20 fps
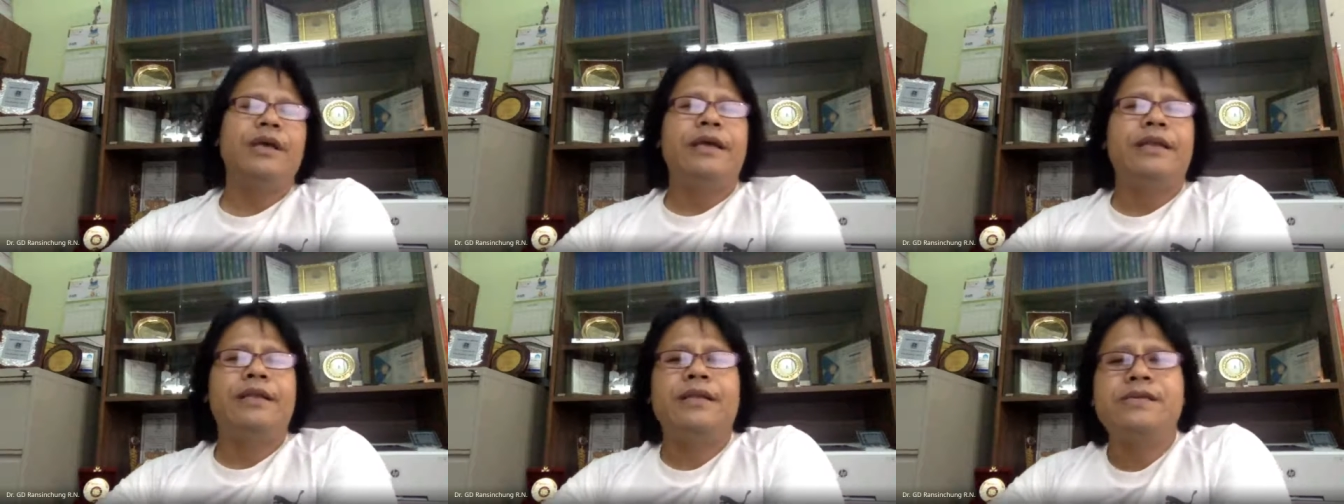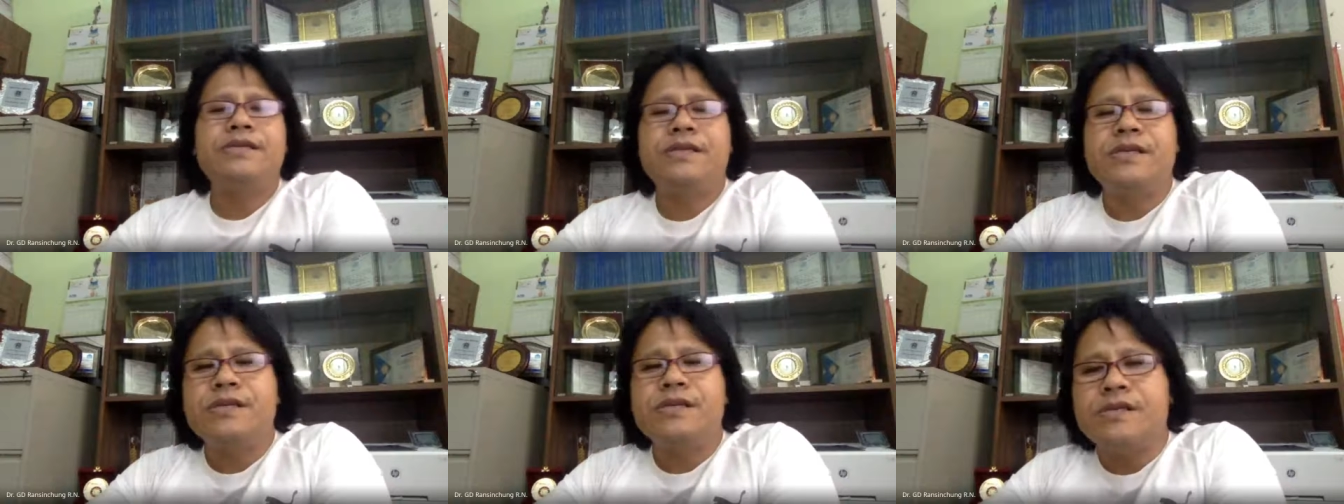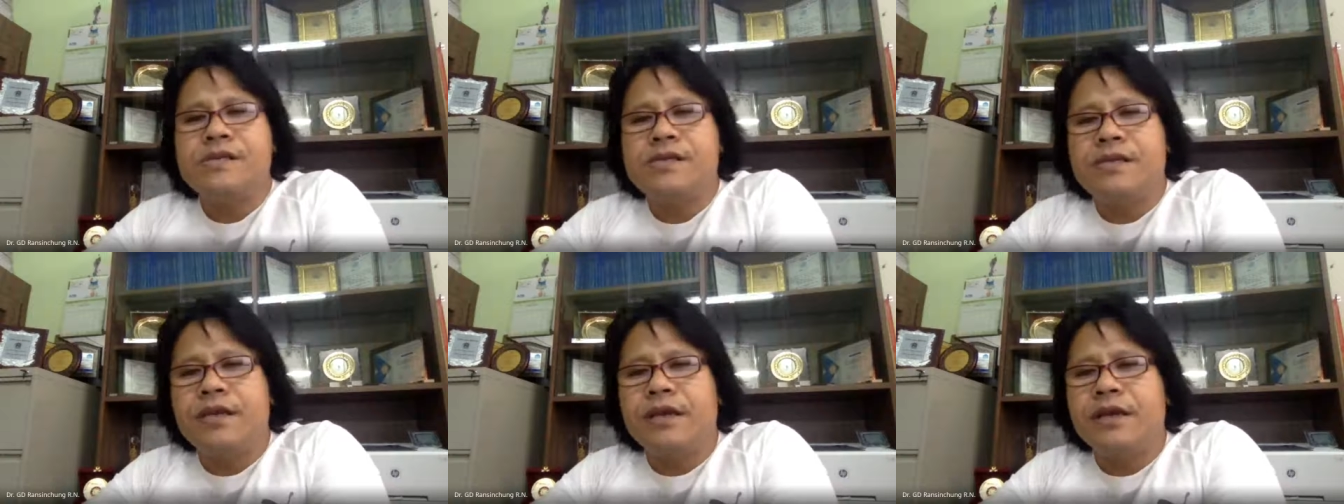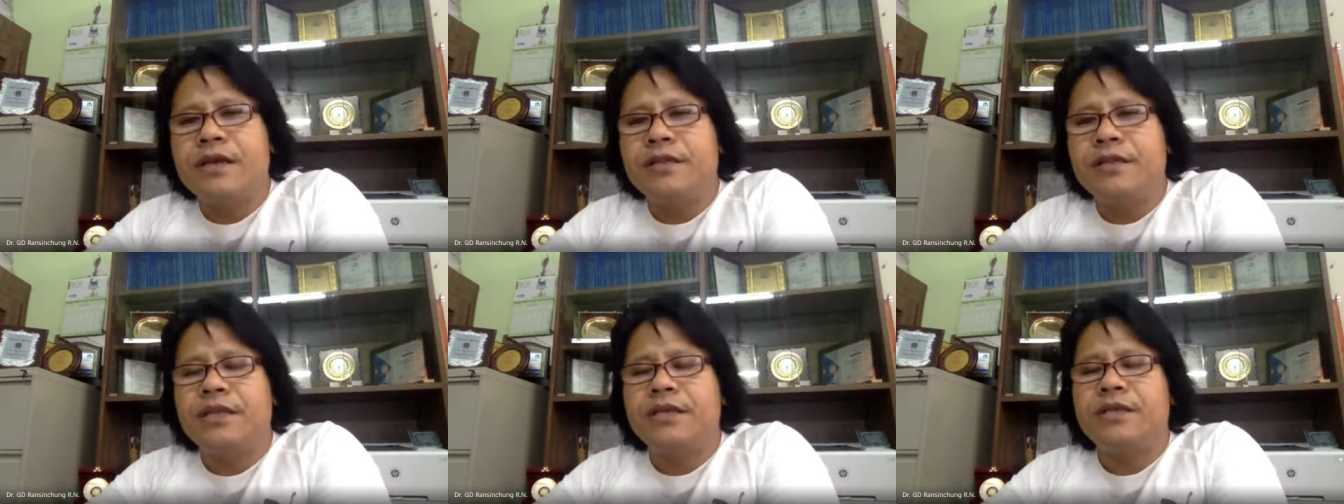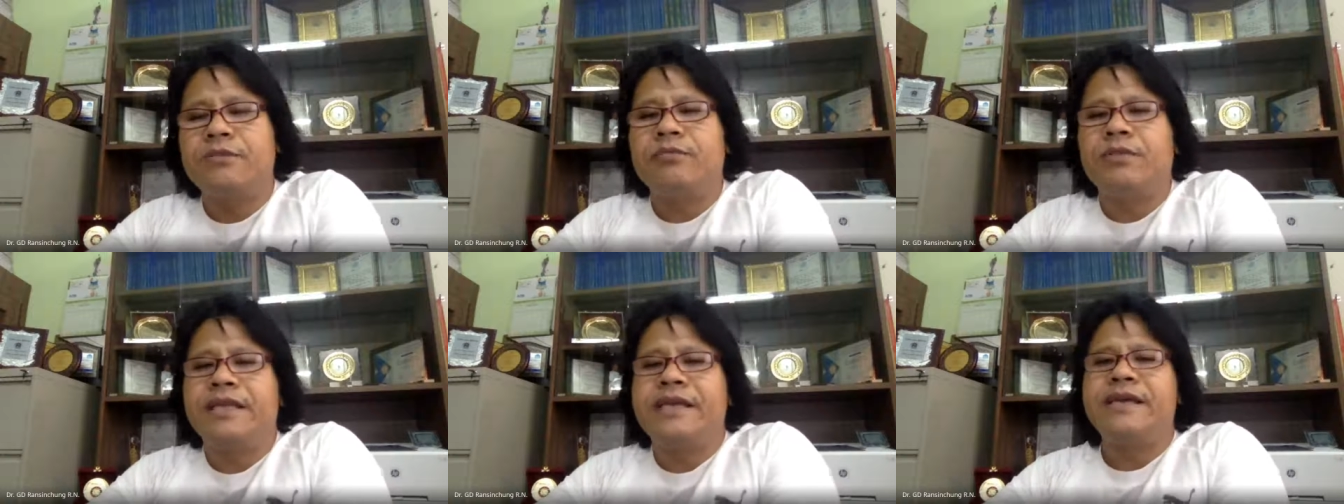This is
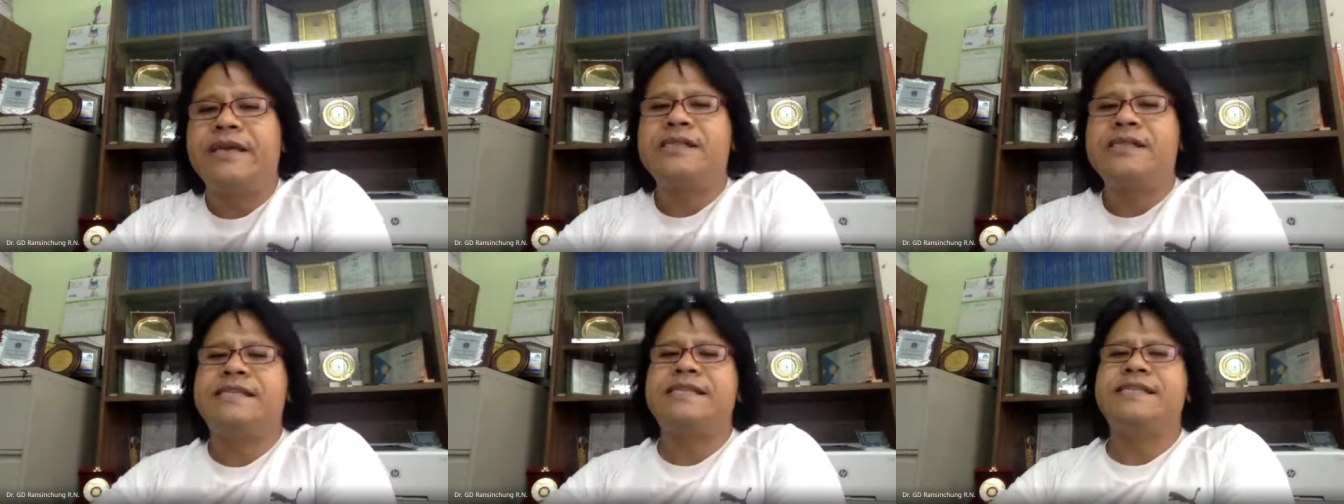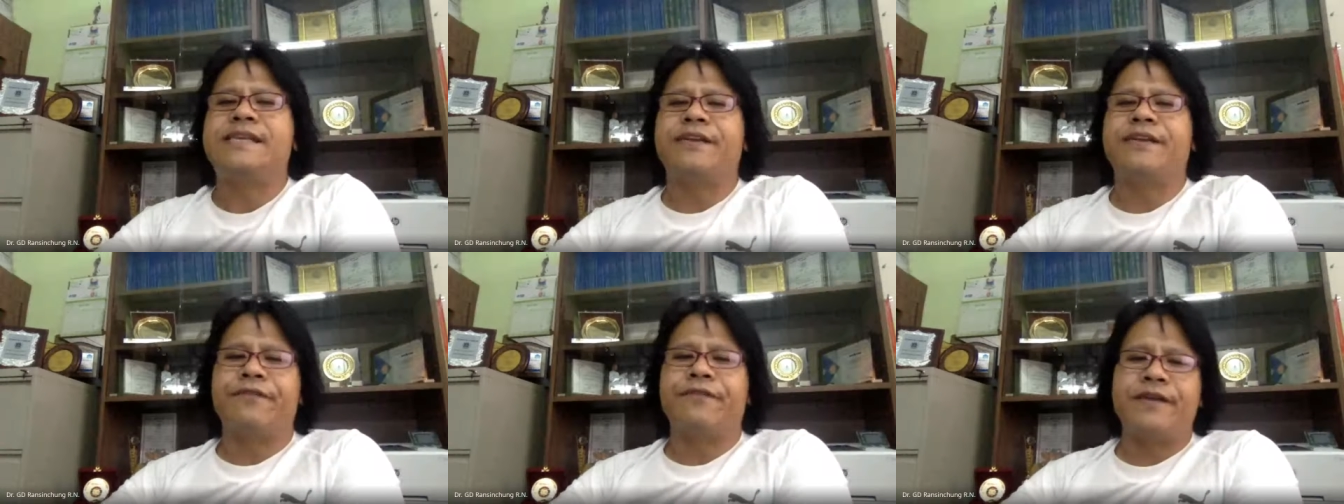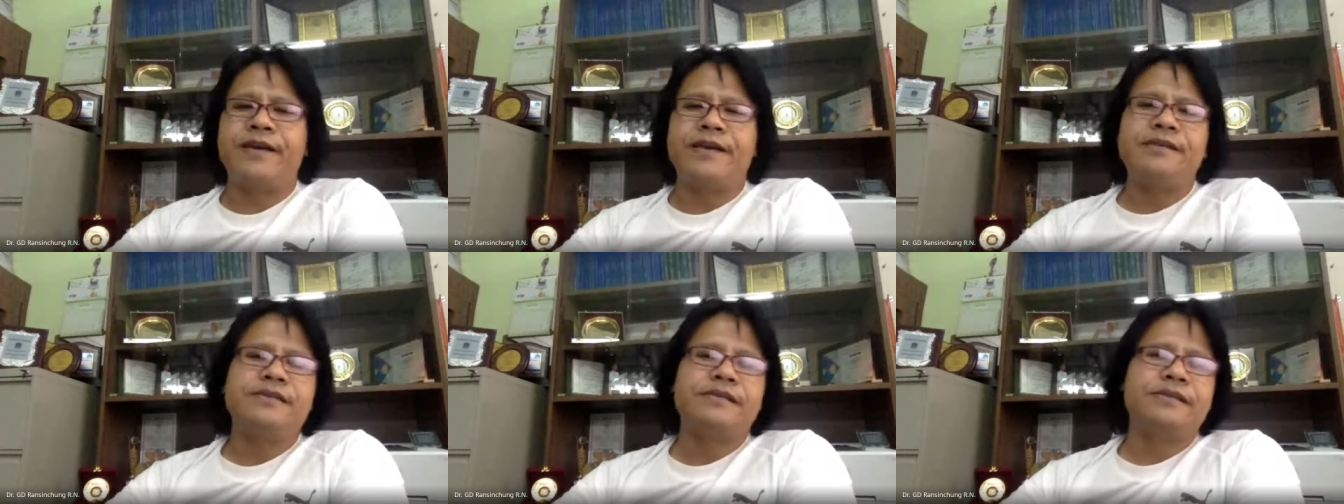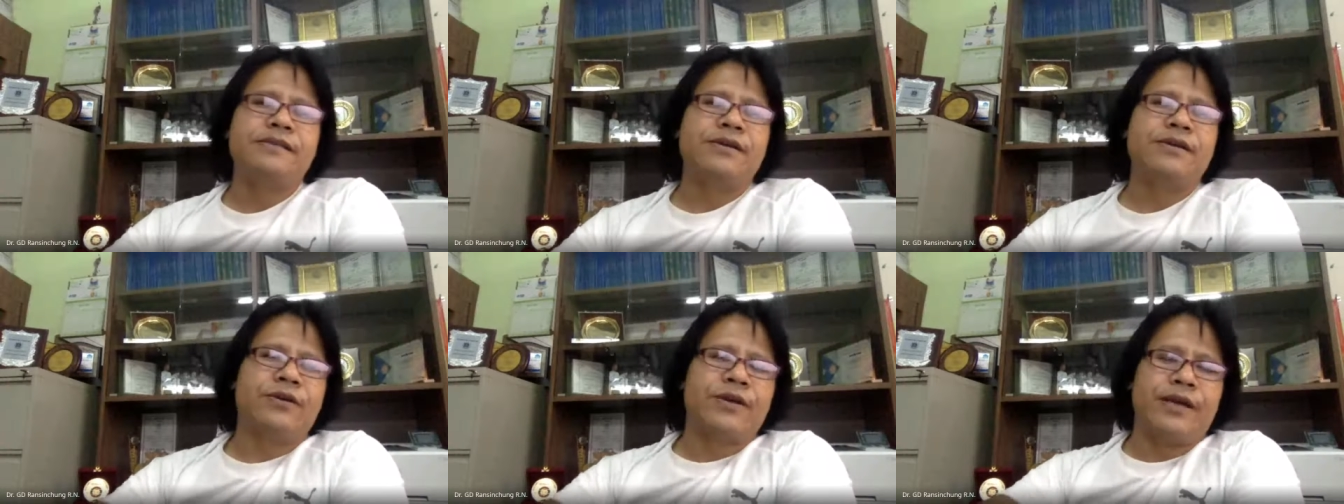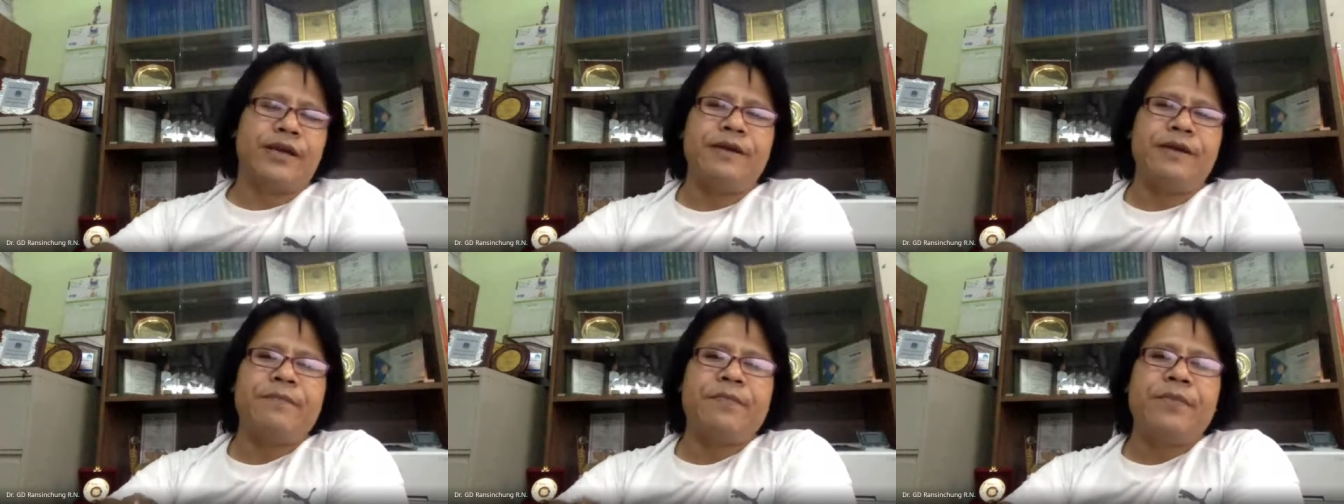the DLC surface.
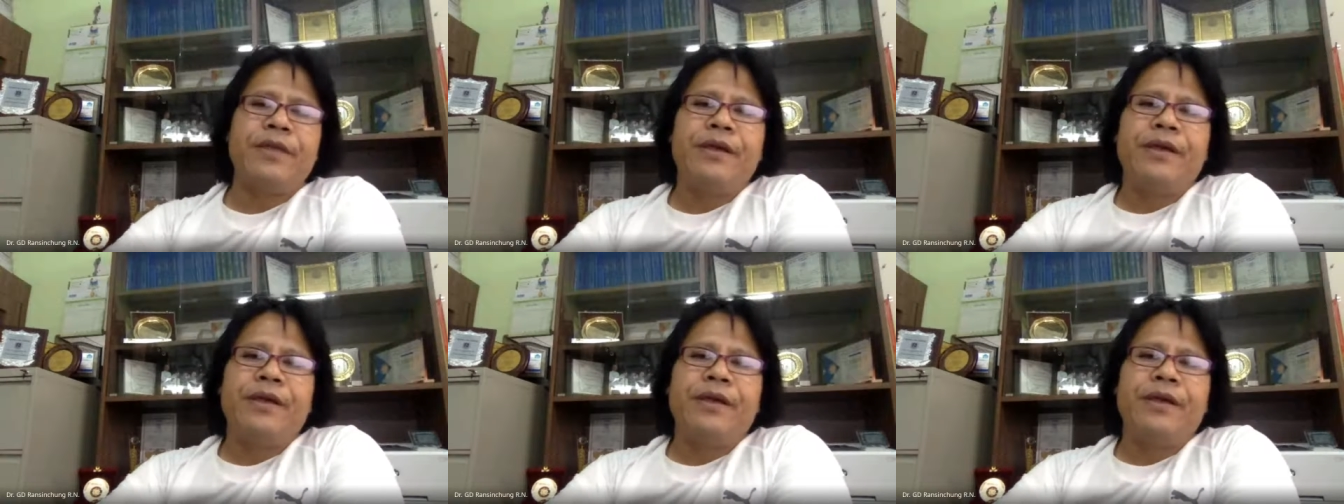Okay,